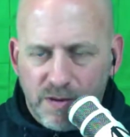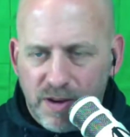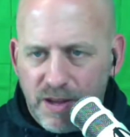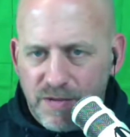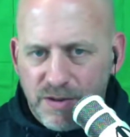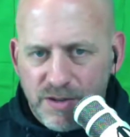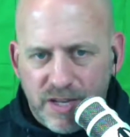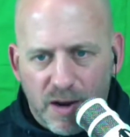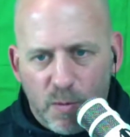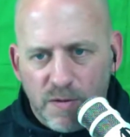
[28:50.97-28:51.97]
just
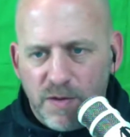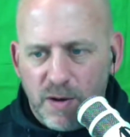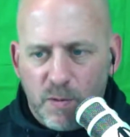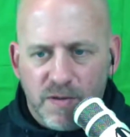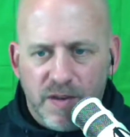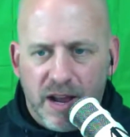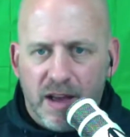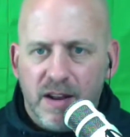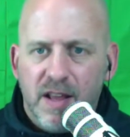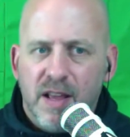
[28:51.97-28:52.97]
kind of one foot in, one foot
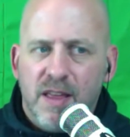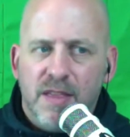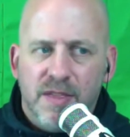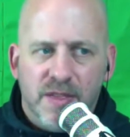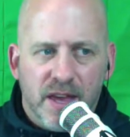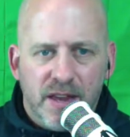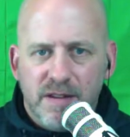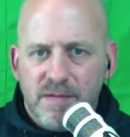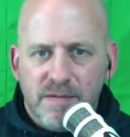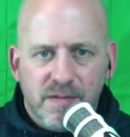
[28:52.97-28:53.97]
out,
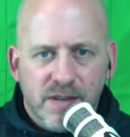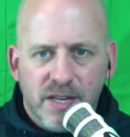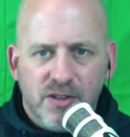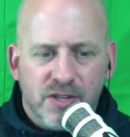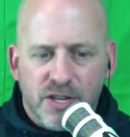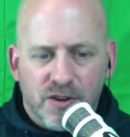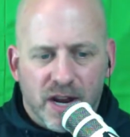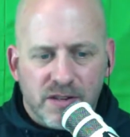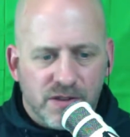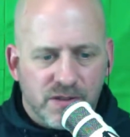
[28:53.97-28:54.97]
then you just
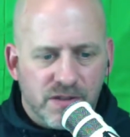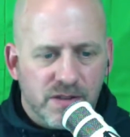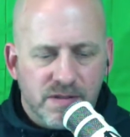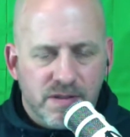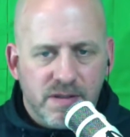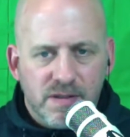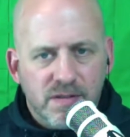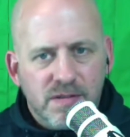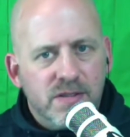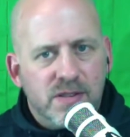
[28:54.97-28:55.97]
attract all sorts of
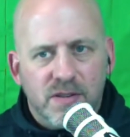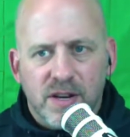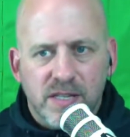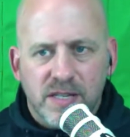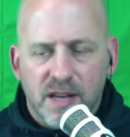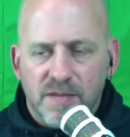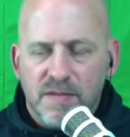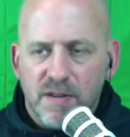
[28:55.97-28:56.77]
just crazy stuff.